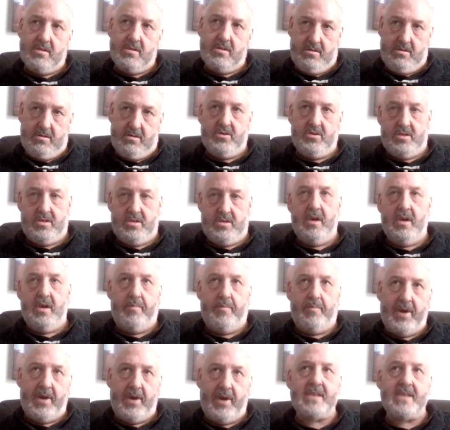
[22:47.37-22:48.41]
just a
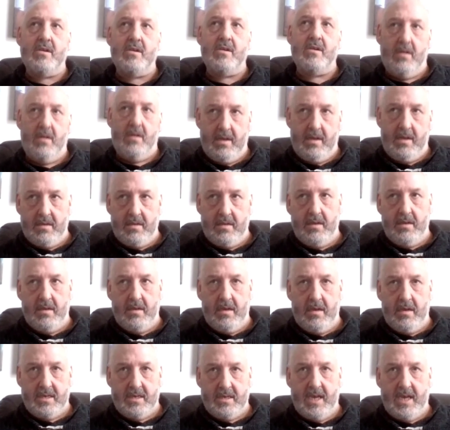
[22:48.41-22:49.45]
practical
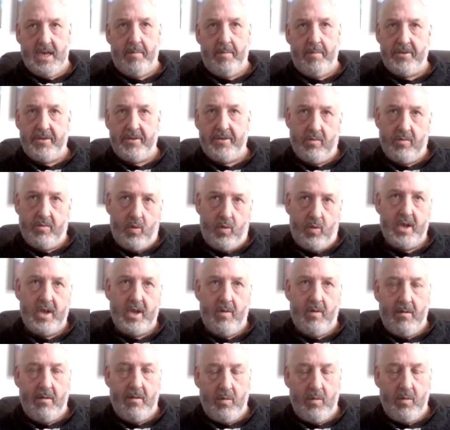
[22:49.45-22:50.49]
example. I don't quite
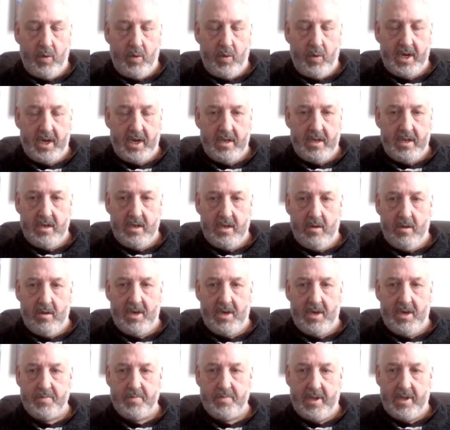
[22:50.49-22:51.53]
know how it will work in the
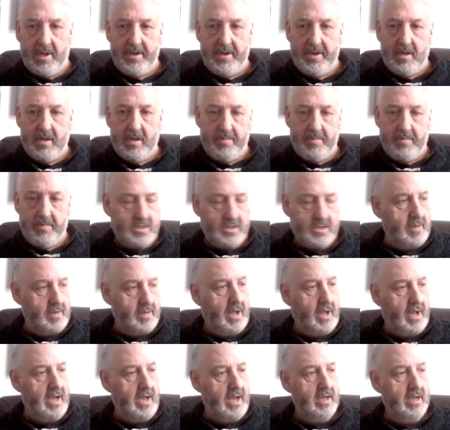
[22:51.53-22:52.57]
US, but I think it'll be
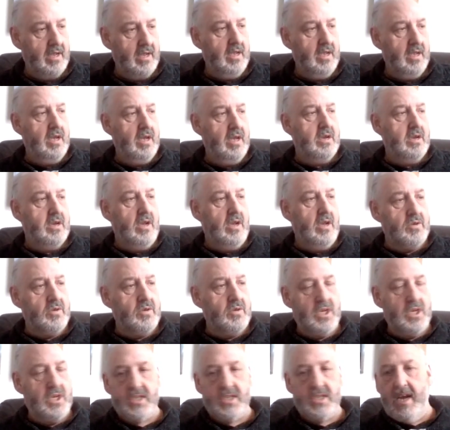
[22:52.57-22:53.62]
similar.
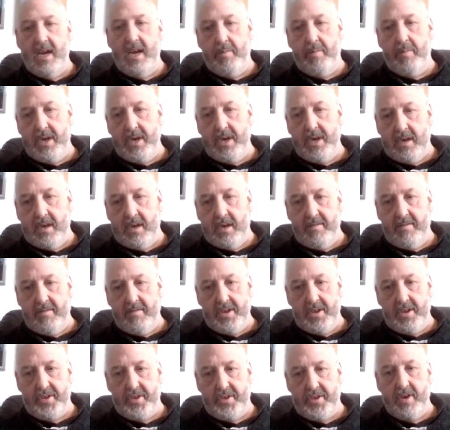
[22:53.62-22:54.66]
She's now been given a
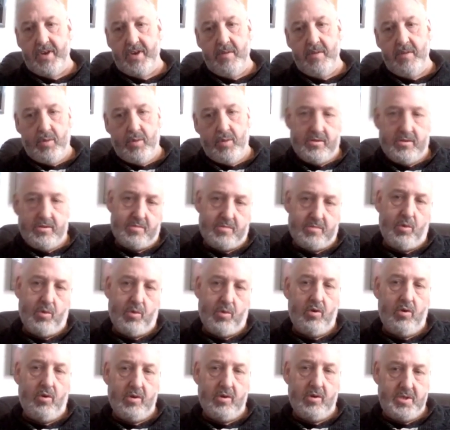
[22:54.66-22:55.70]
3 months
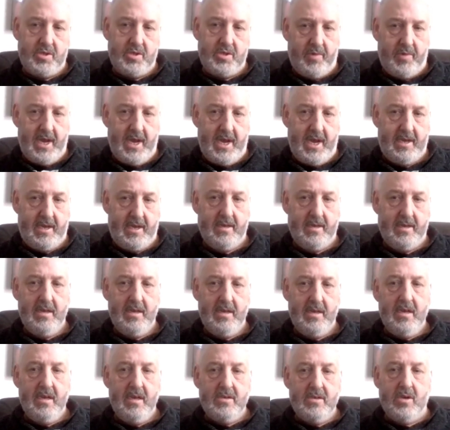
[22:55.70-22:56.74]
mortgage break.
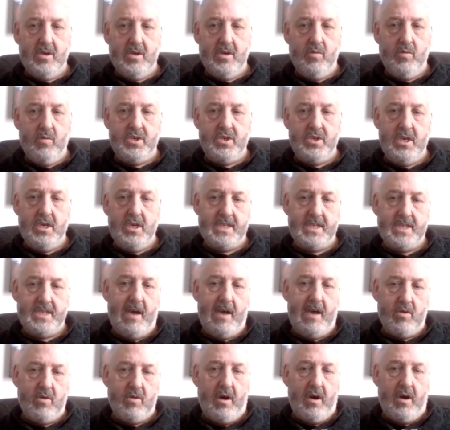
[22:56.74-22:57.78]
So she's
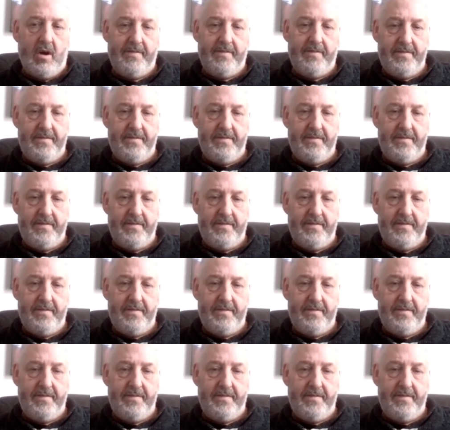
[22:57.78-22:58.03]
now got it